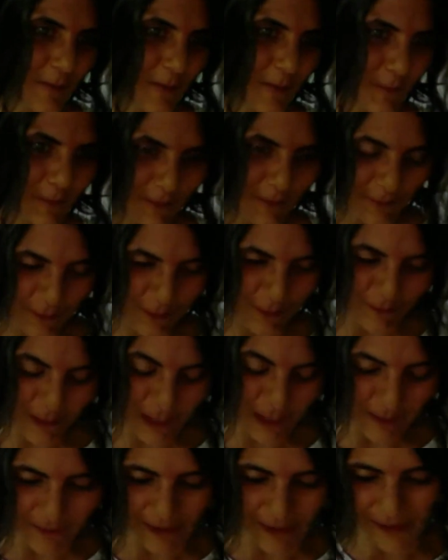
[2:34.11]
from an
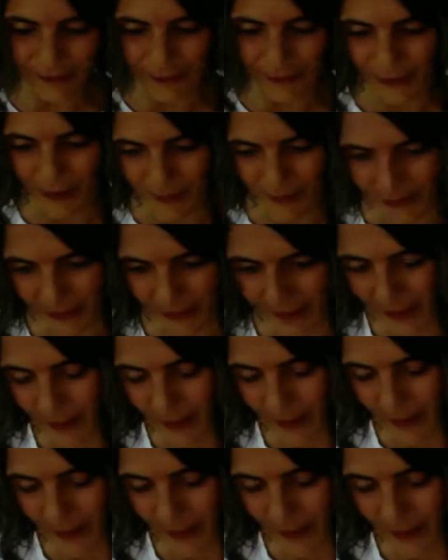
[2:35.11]
investor, I became,
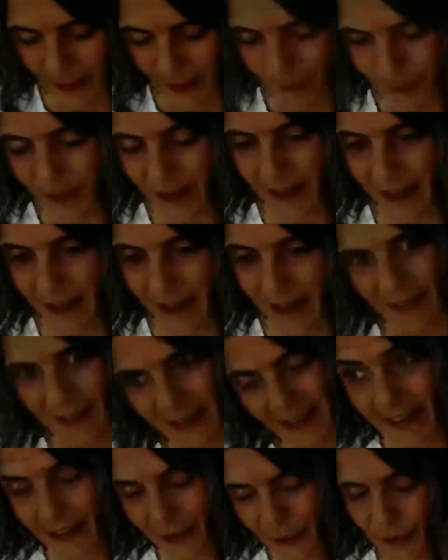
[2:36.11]
again, an
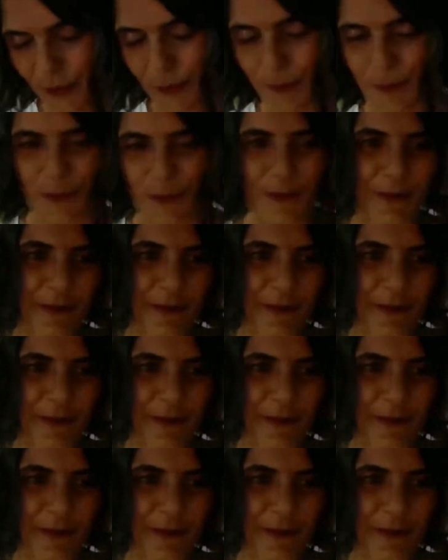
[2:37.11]
entrepreneur.